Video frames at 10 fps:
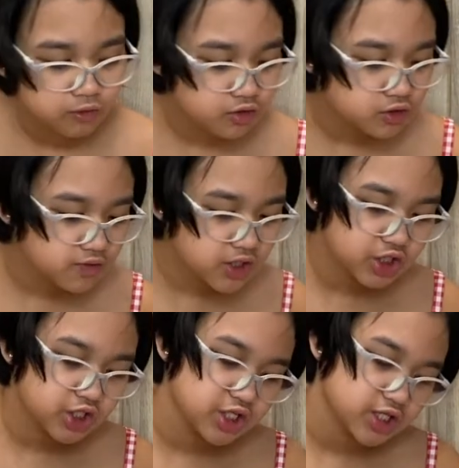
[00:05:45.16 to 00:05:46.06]
Most of the
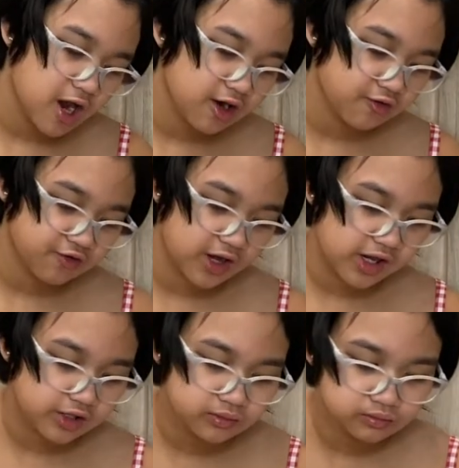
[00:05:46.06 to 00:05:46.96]
cheese kind of
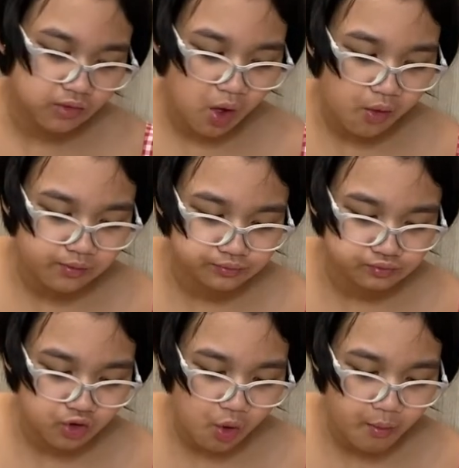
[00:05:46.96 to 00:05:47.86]
fell,
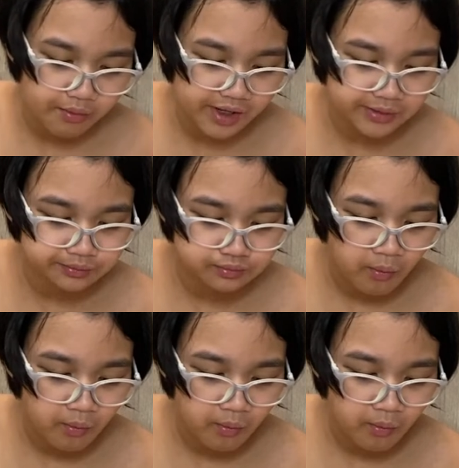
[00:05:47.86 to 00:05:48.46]
but